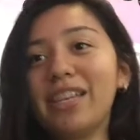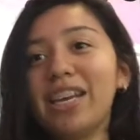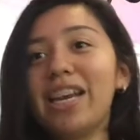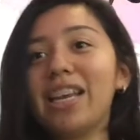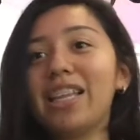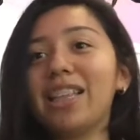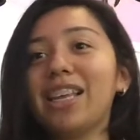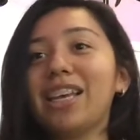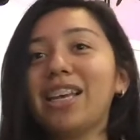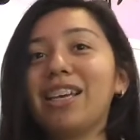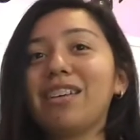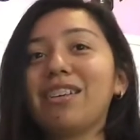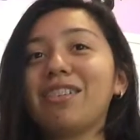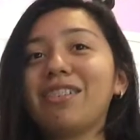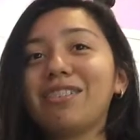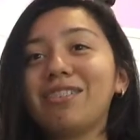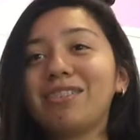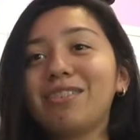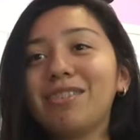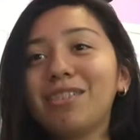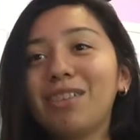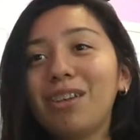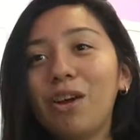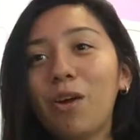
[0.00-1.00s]
and like
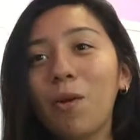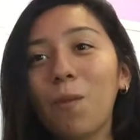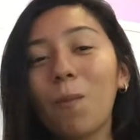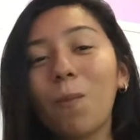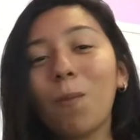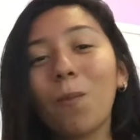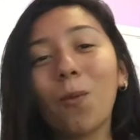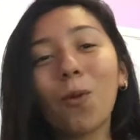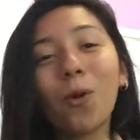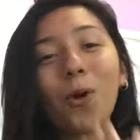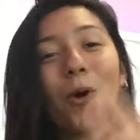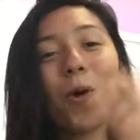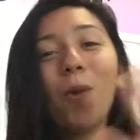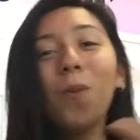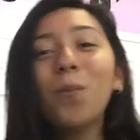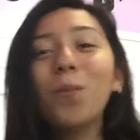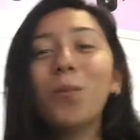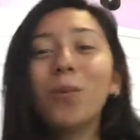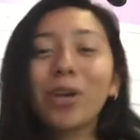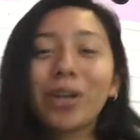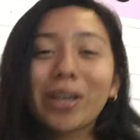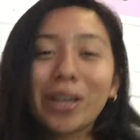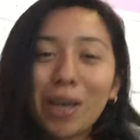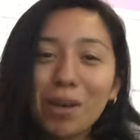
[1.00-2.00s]
more
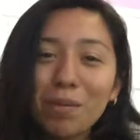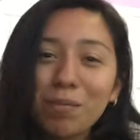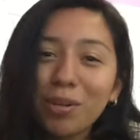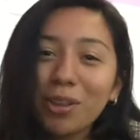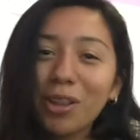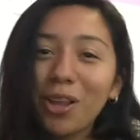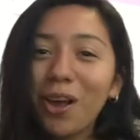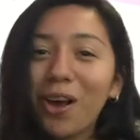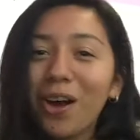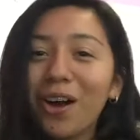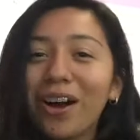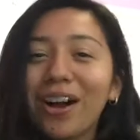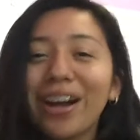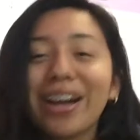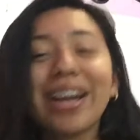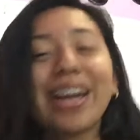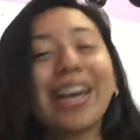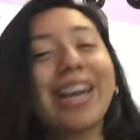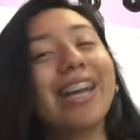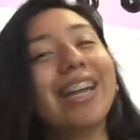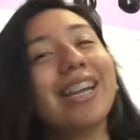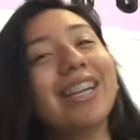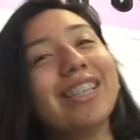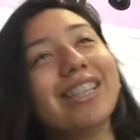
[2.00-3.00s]
homework came along
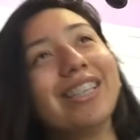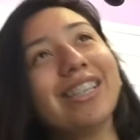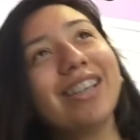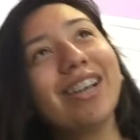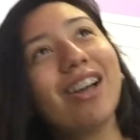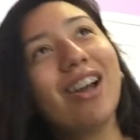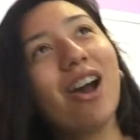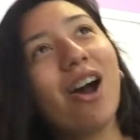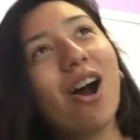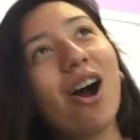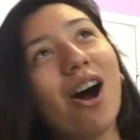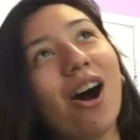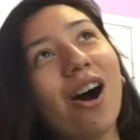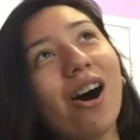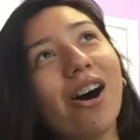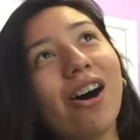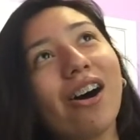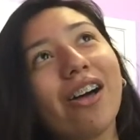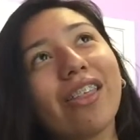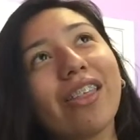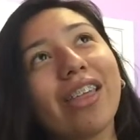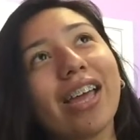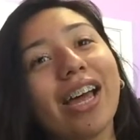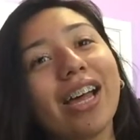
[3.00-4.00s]
and
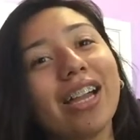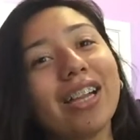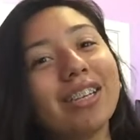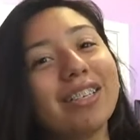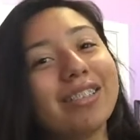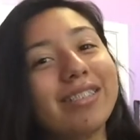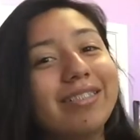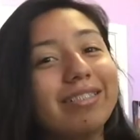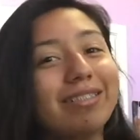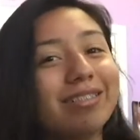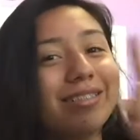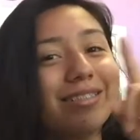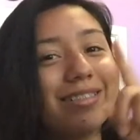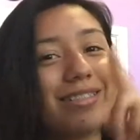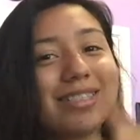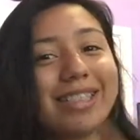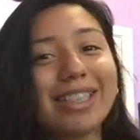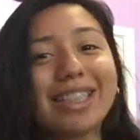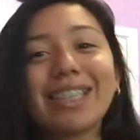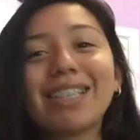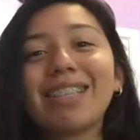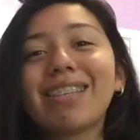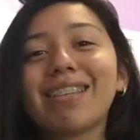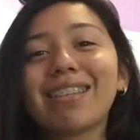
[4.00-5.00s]
all that
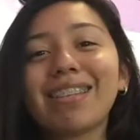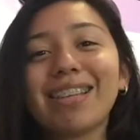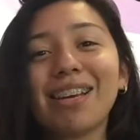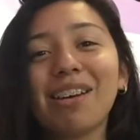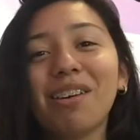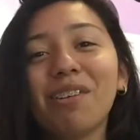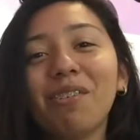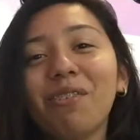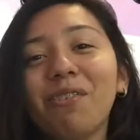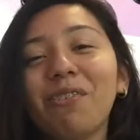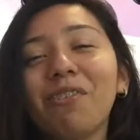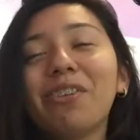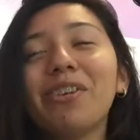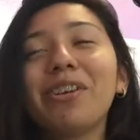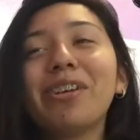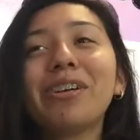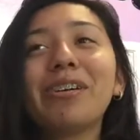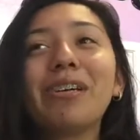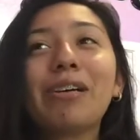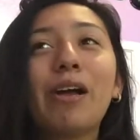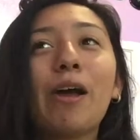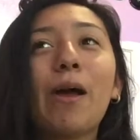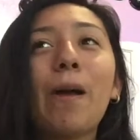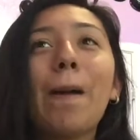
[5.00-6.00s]
good stuff.
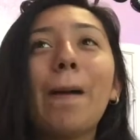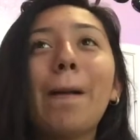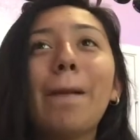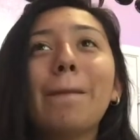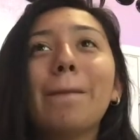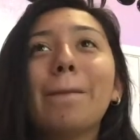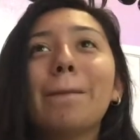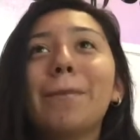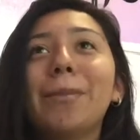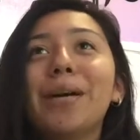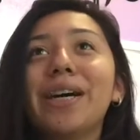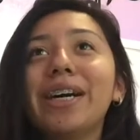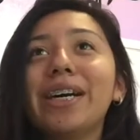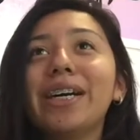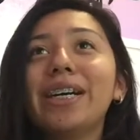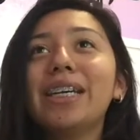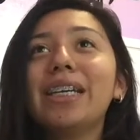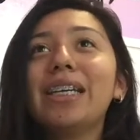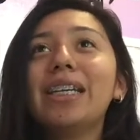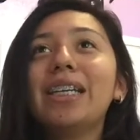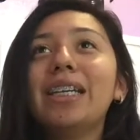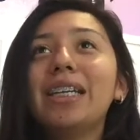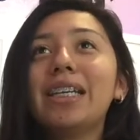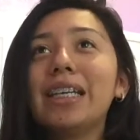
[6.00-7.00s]

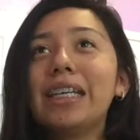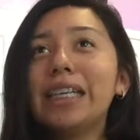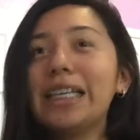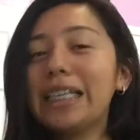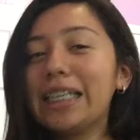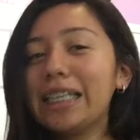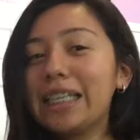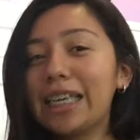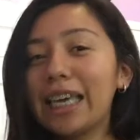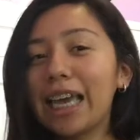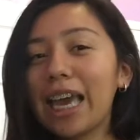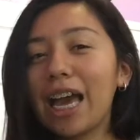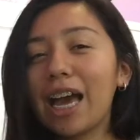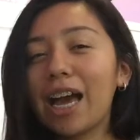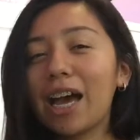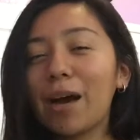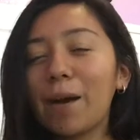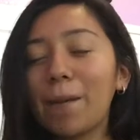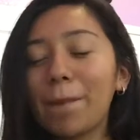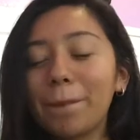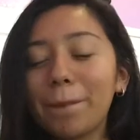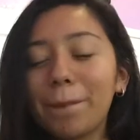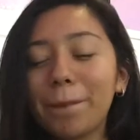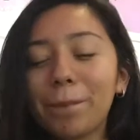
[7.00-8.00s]
But
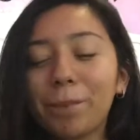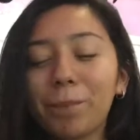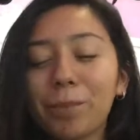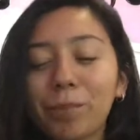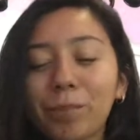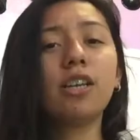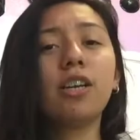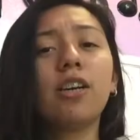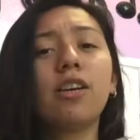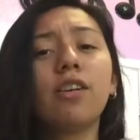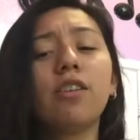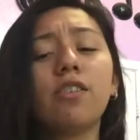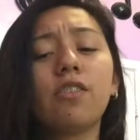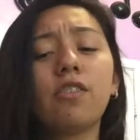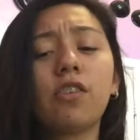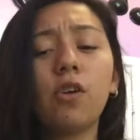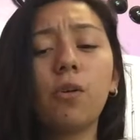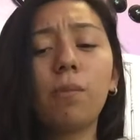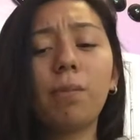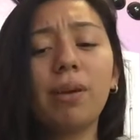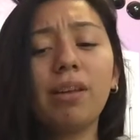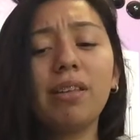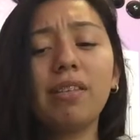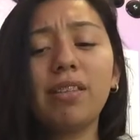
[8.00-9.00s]
yeah.
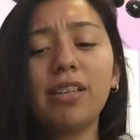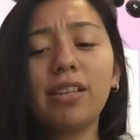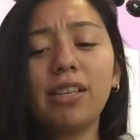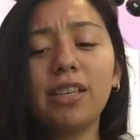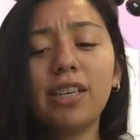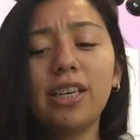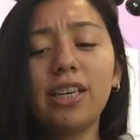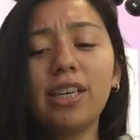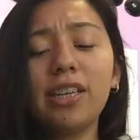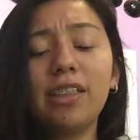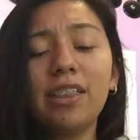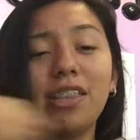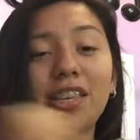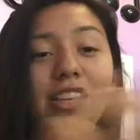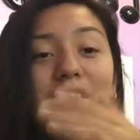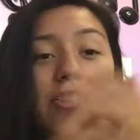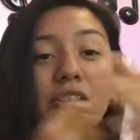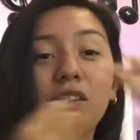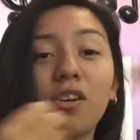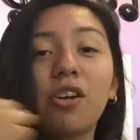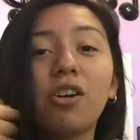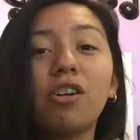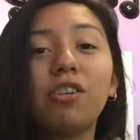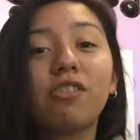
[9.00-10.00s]
So basically
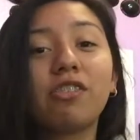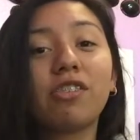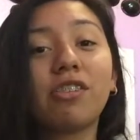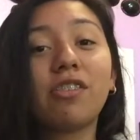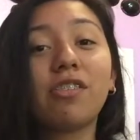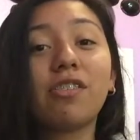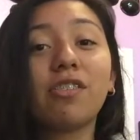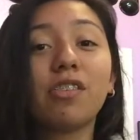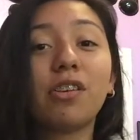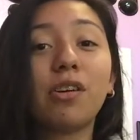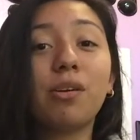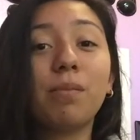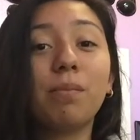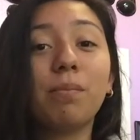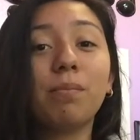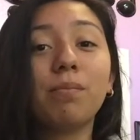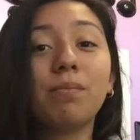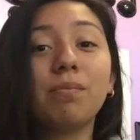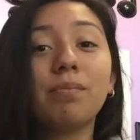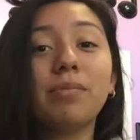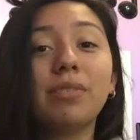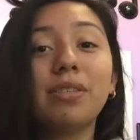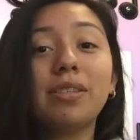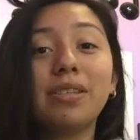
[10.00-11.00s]
these are just some
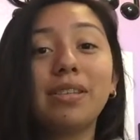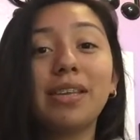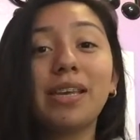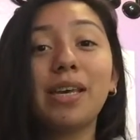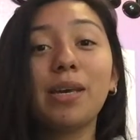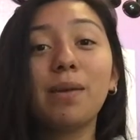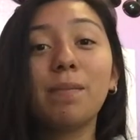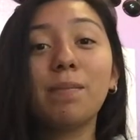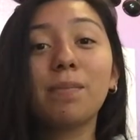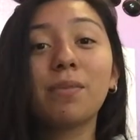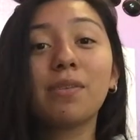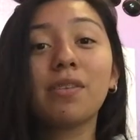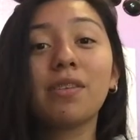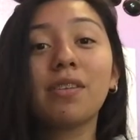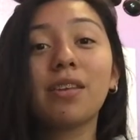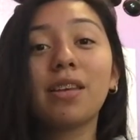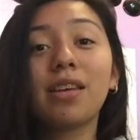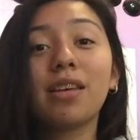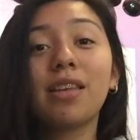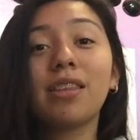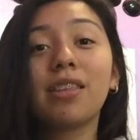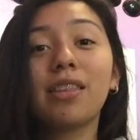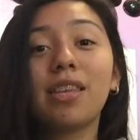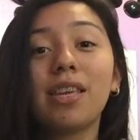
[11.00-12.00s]
tips,
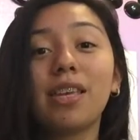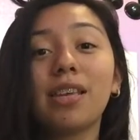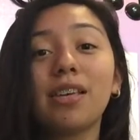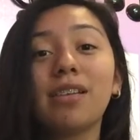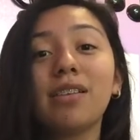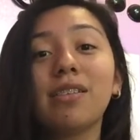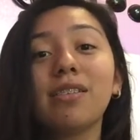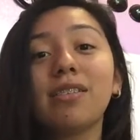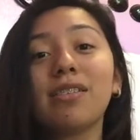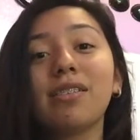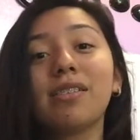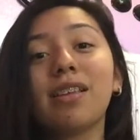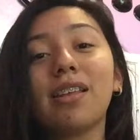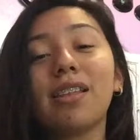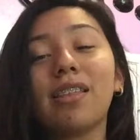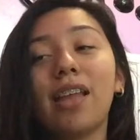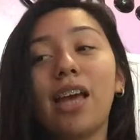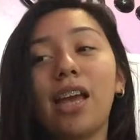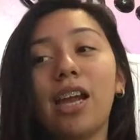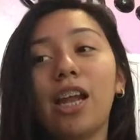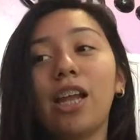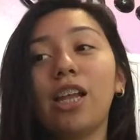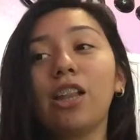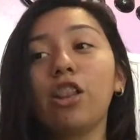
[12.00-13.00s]
things
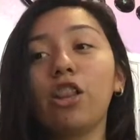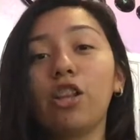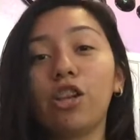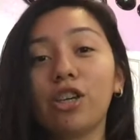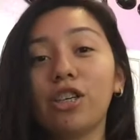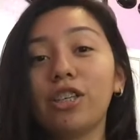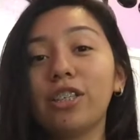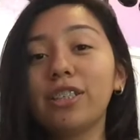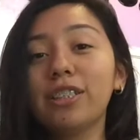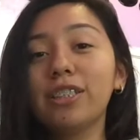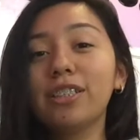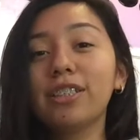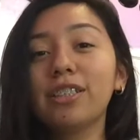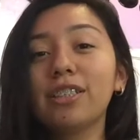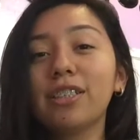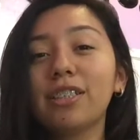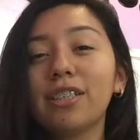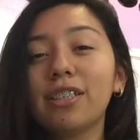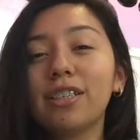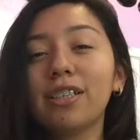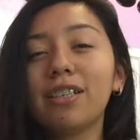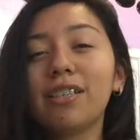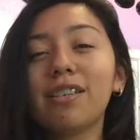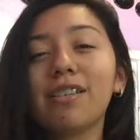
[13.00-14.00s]
that I learned
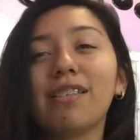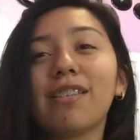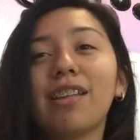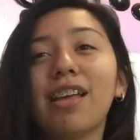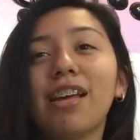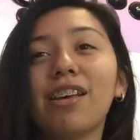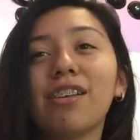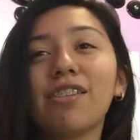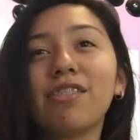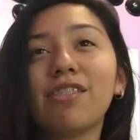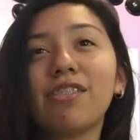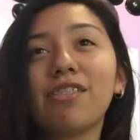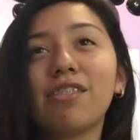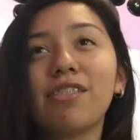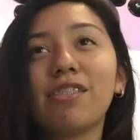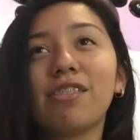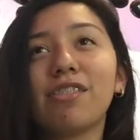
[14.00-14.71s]
slash